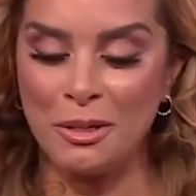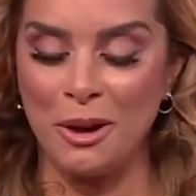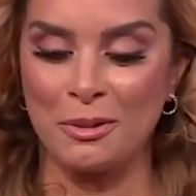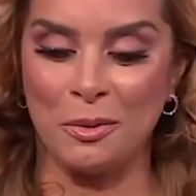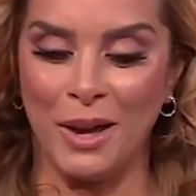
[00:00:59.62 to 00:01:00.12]

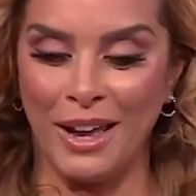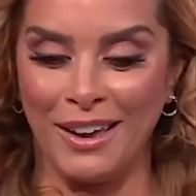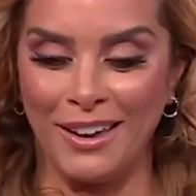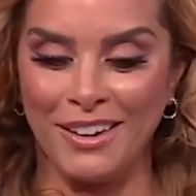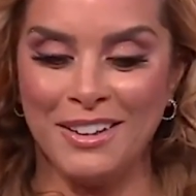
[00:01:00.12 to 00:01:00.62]
along the
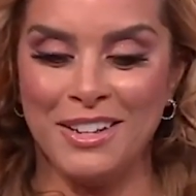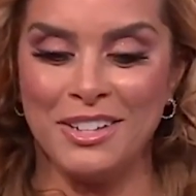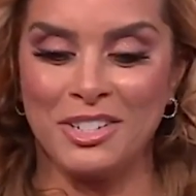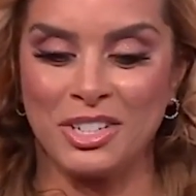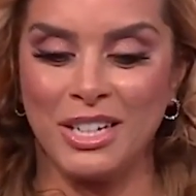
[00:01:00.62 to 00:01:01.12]
way,
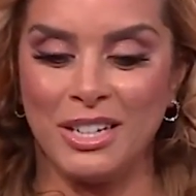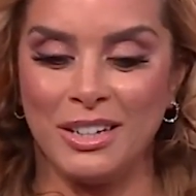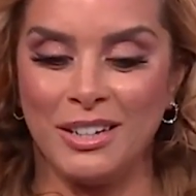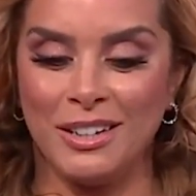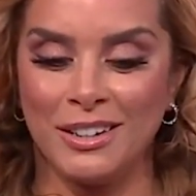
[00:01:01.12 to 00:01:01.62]

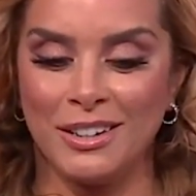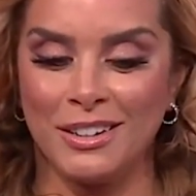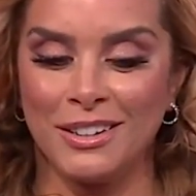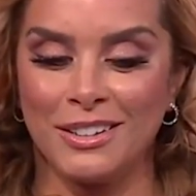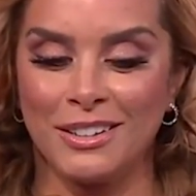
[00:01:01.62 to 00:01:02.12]
she
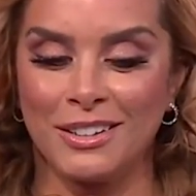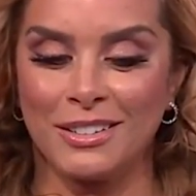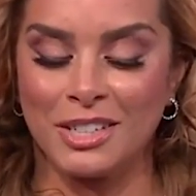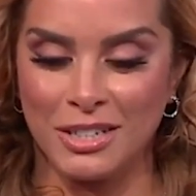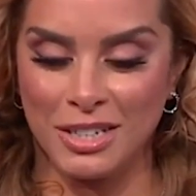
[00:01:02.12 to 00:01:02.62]

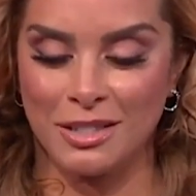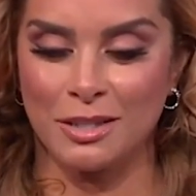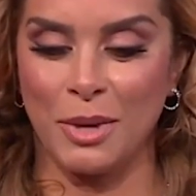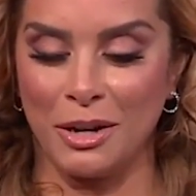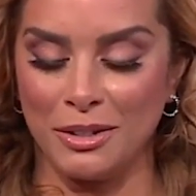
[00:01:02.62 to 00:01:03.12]
she gets
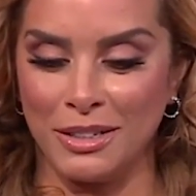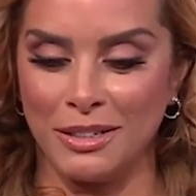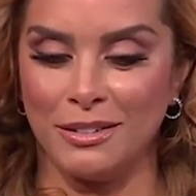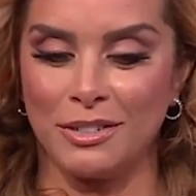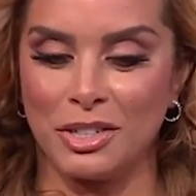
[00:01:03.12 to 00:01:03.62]
to
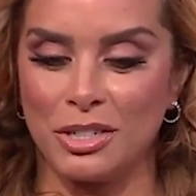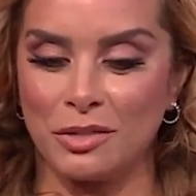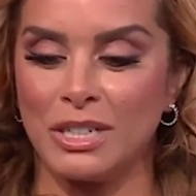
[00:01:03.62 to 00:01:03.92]
Maryland, she's